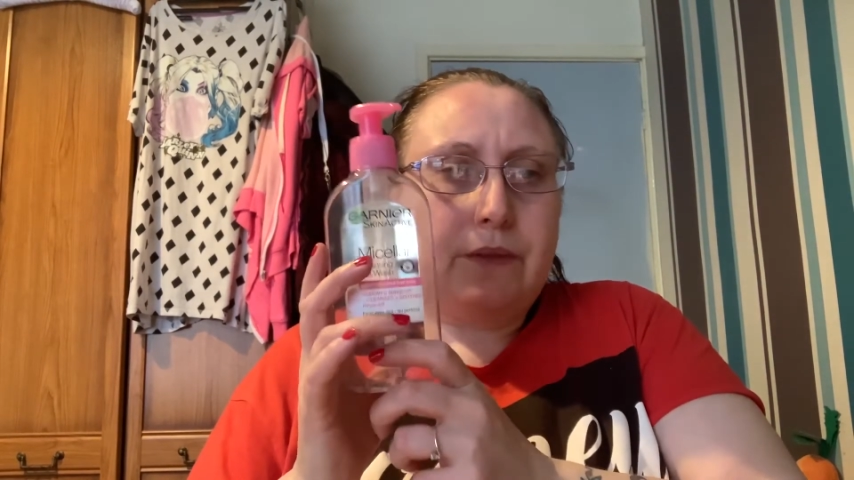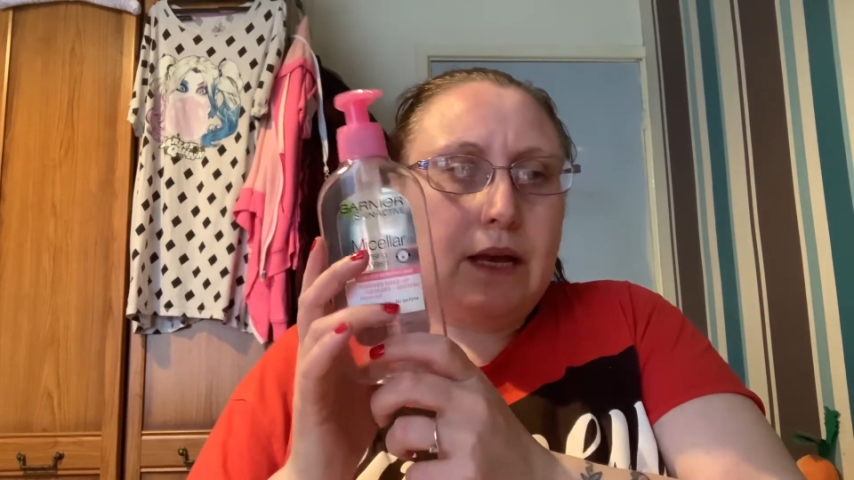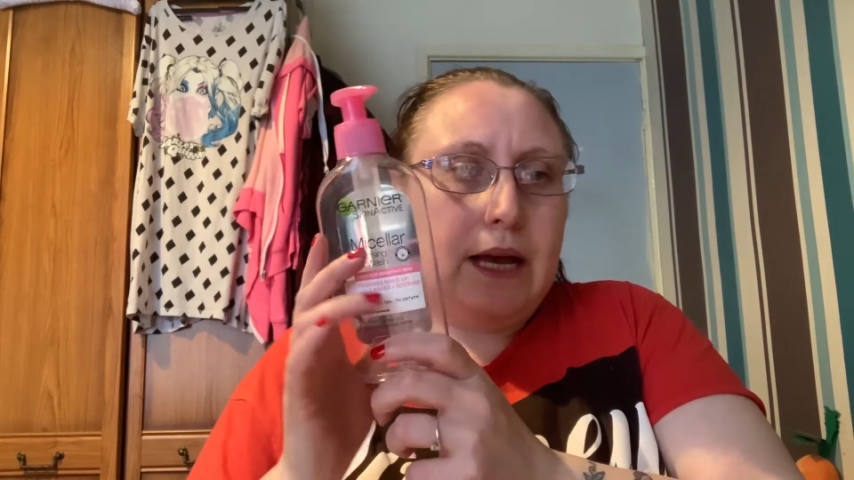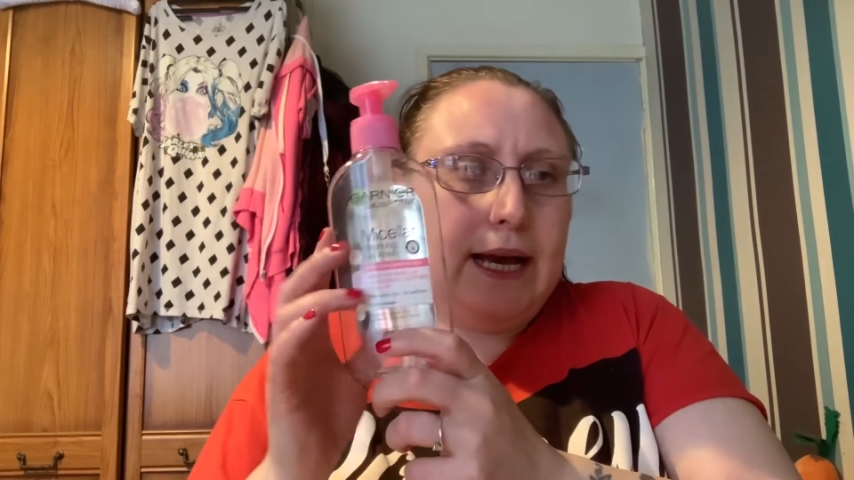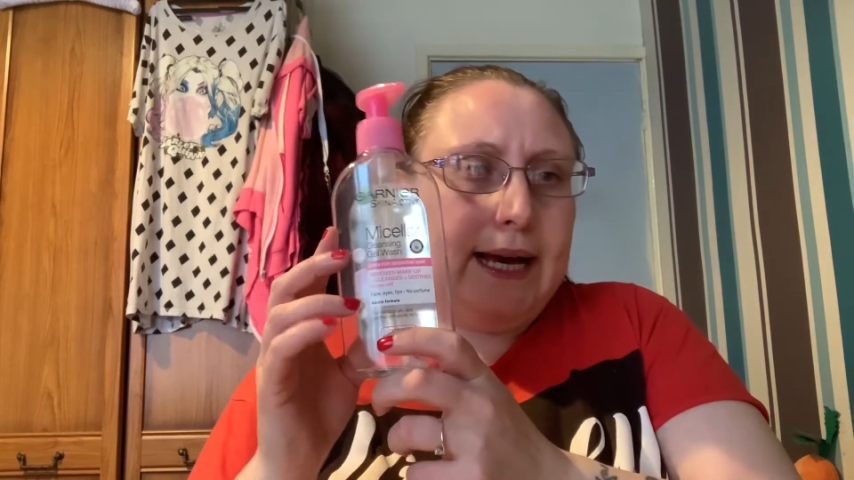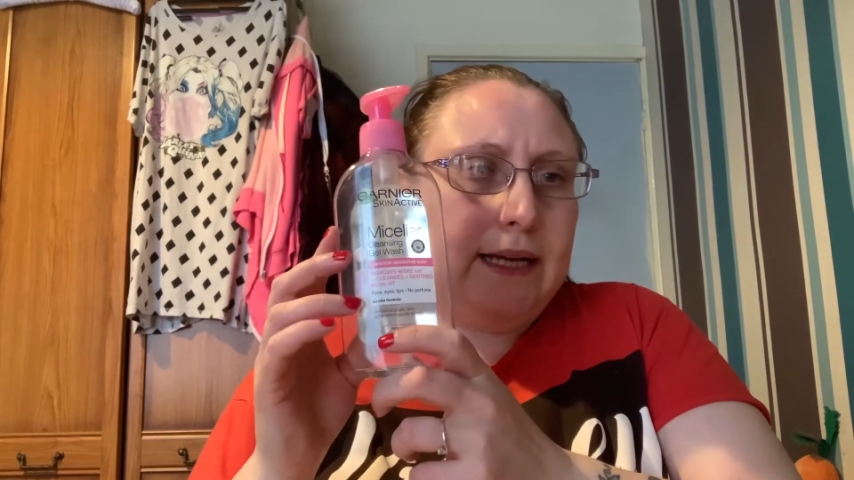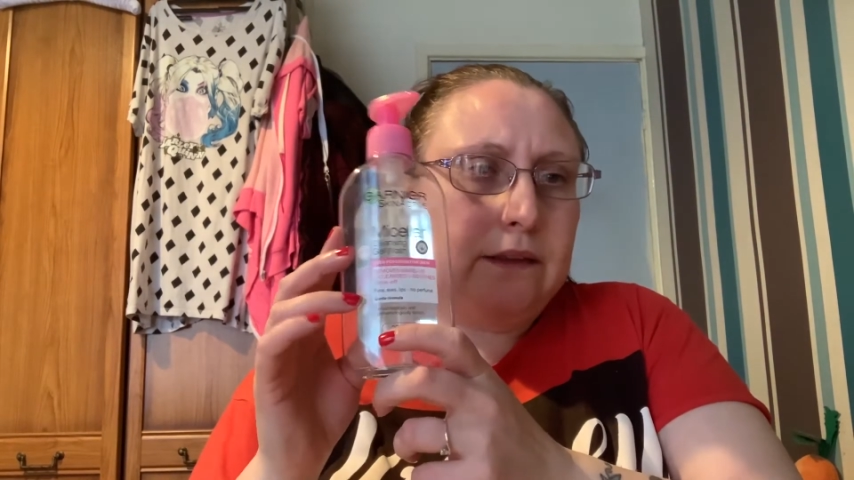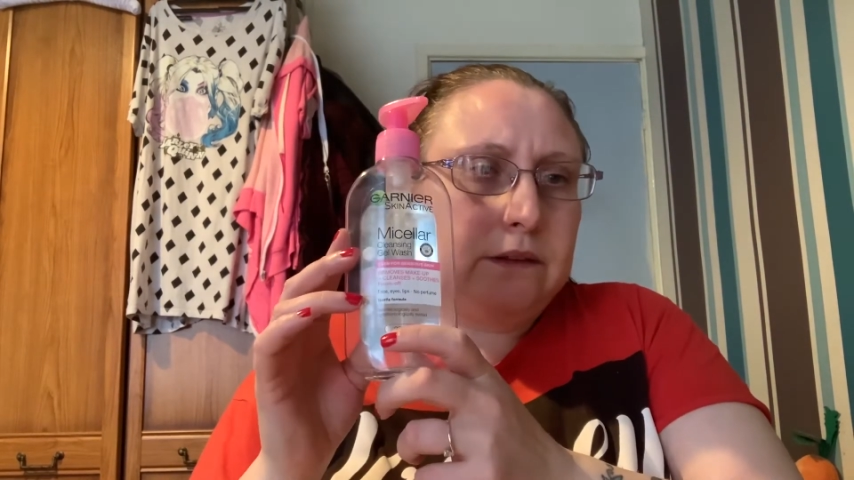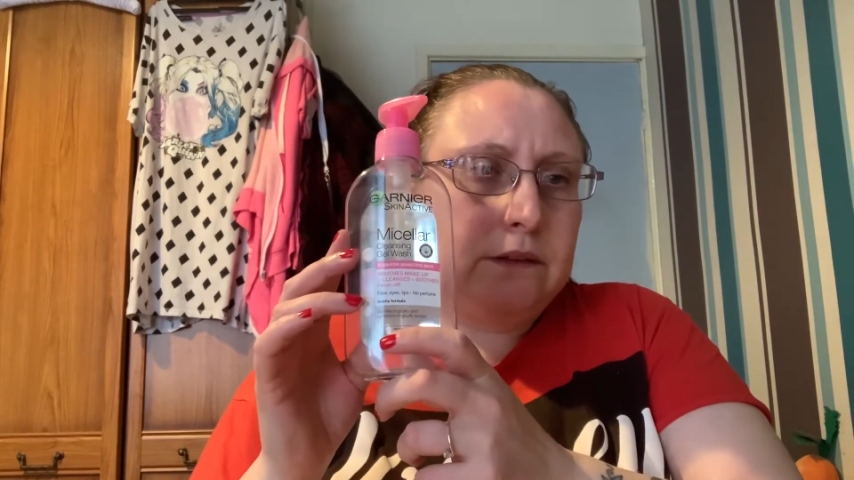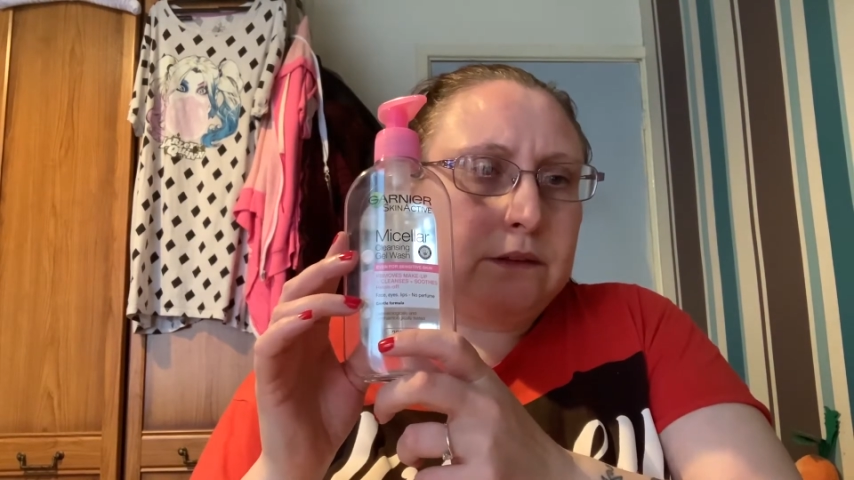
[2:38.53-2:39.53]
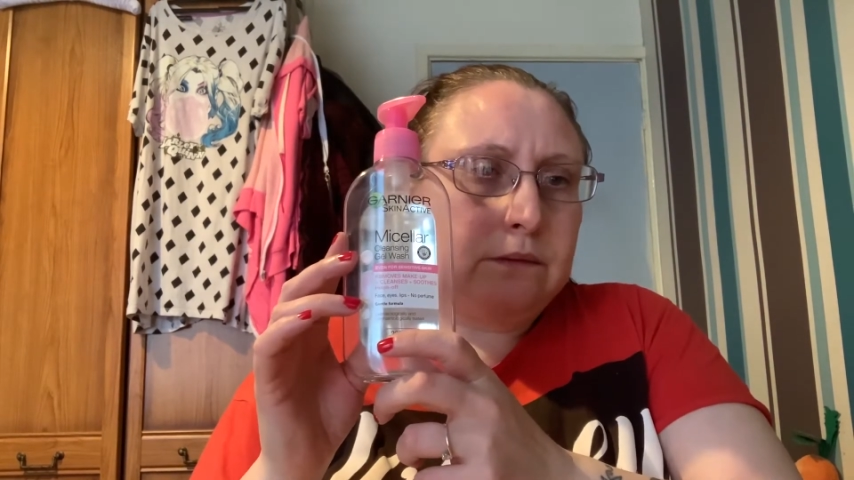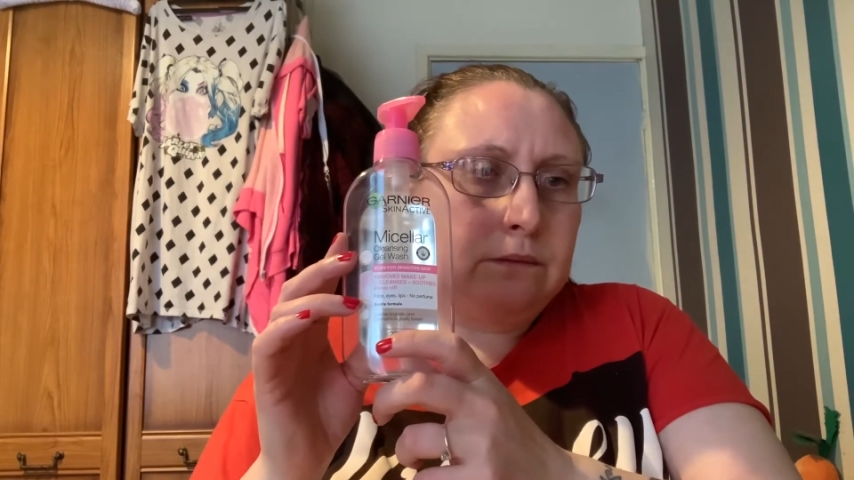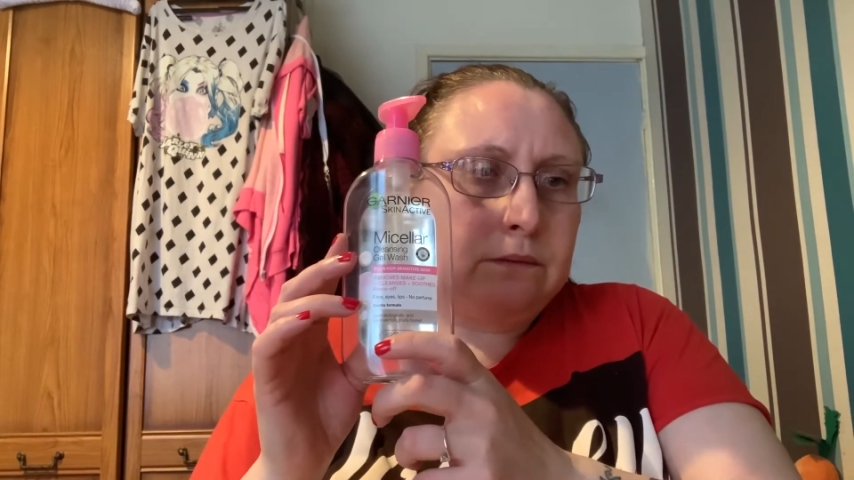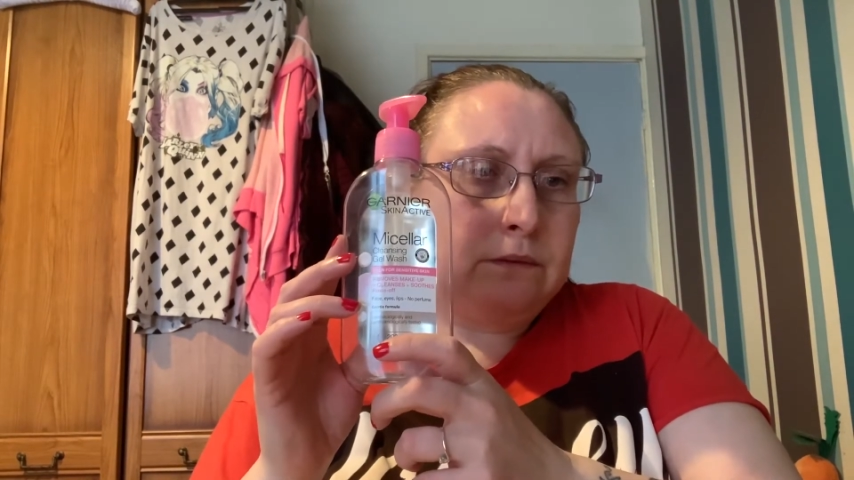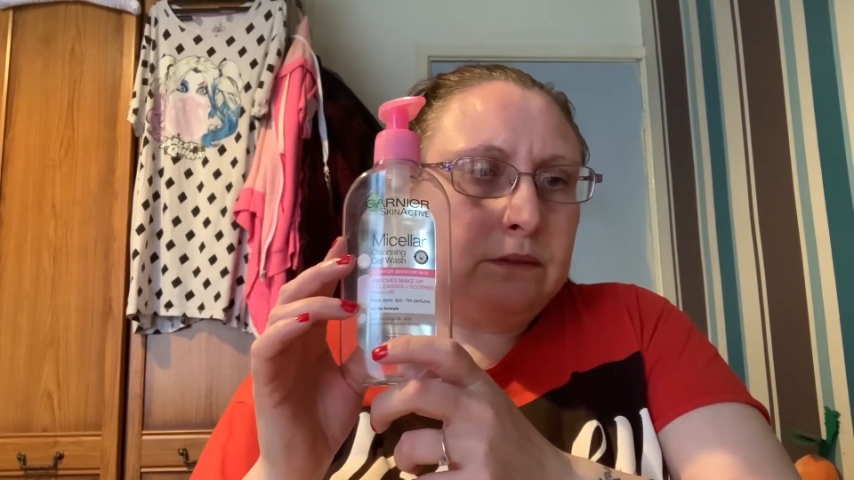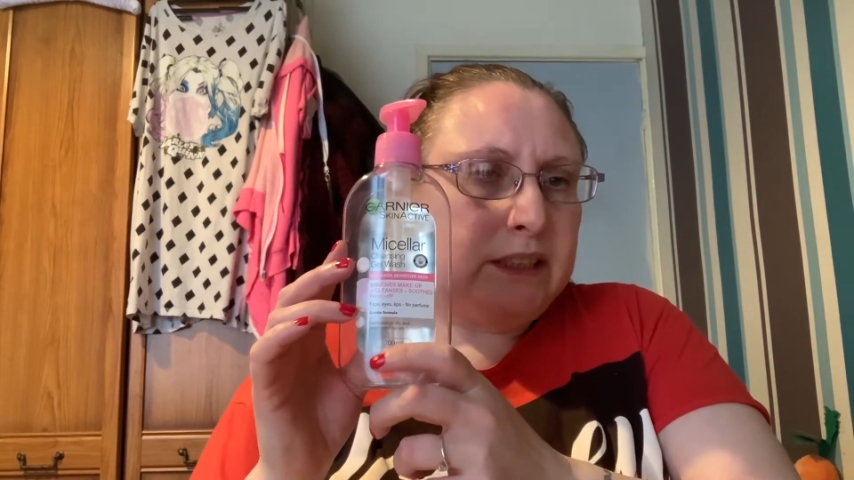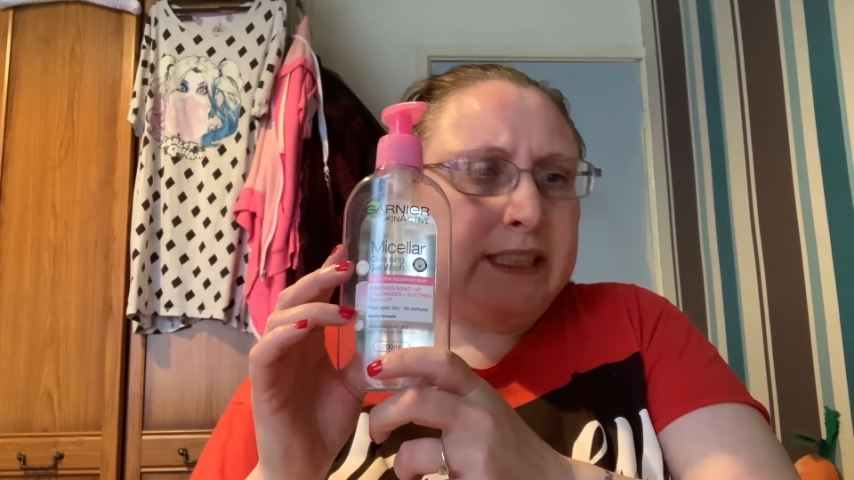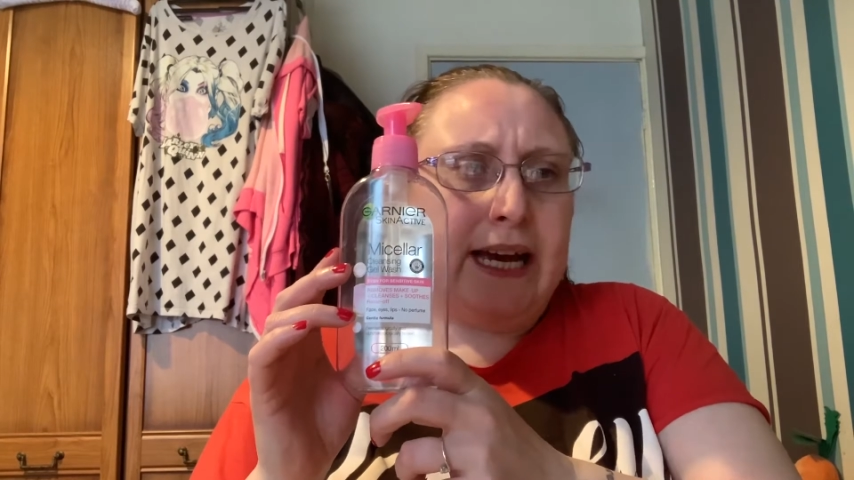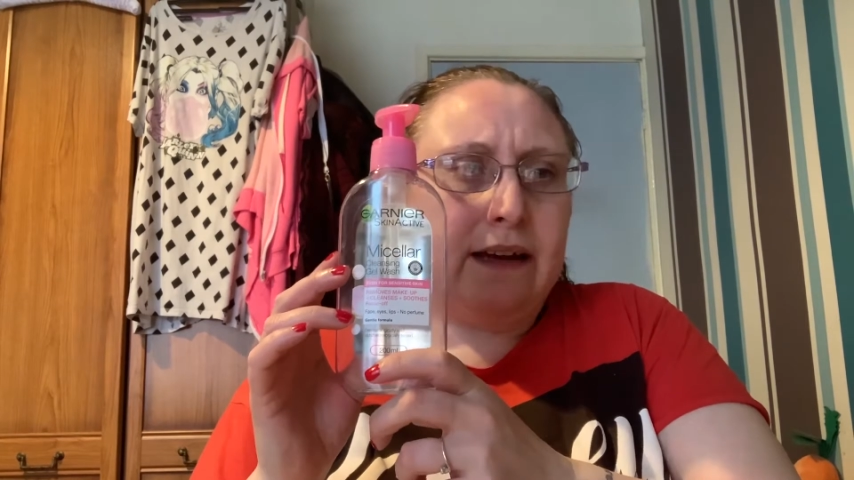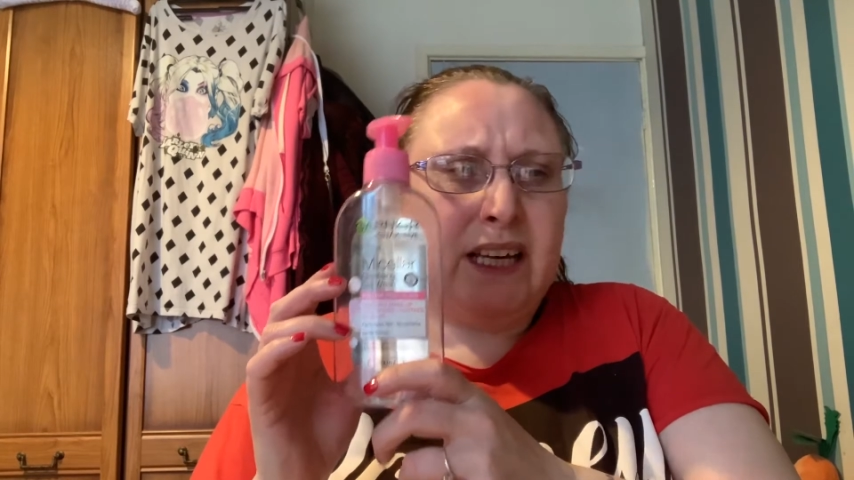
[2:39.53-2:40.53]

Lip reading: And yeah,